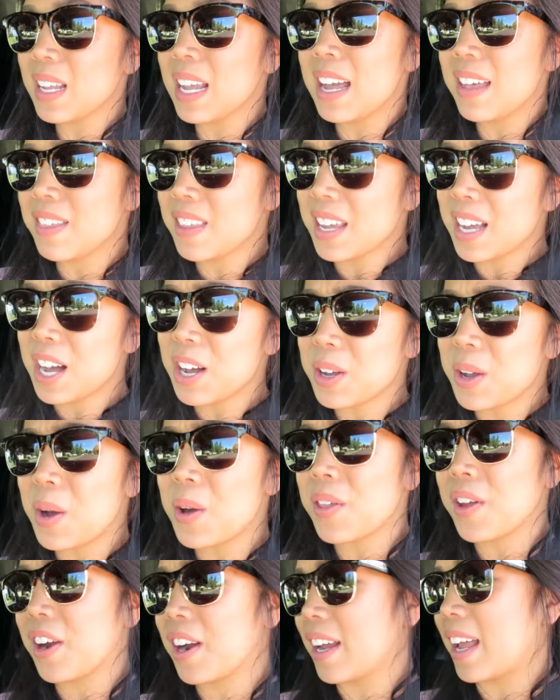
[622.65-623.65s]
I think I'll
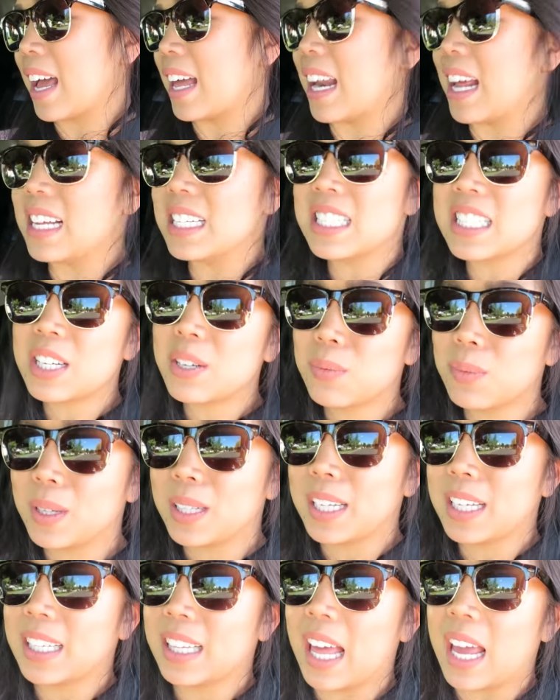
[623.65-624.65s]
go there again. I still
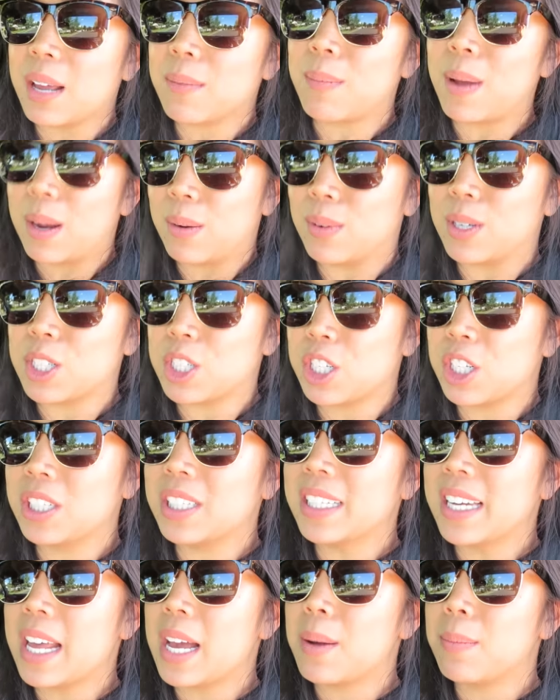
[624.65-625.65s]
really like my
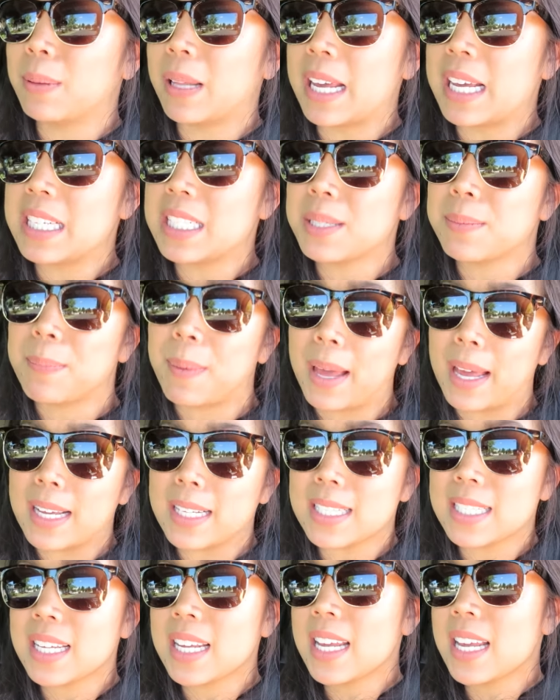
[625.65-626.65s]
original nail place,
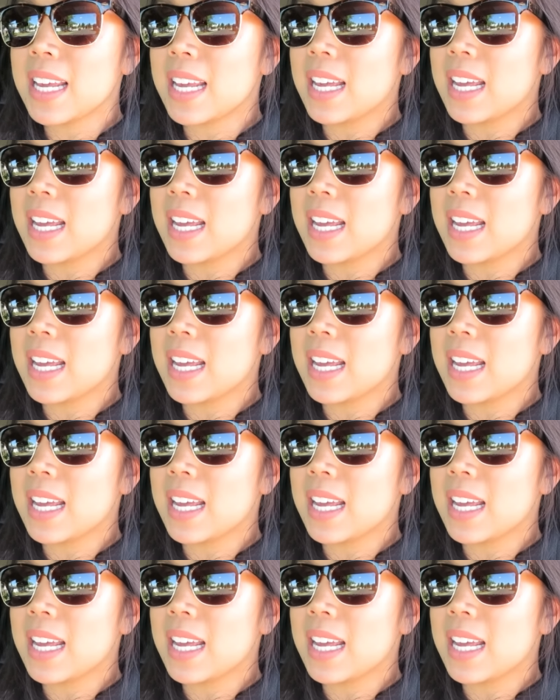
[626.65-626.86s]
but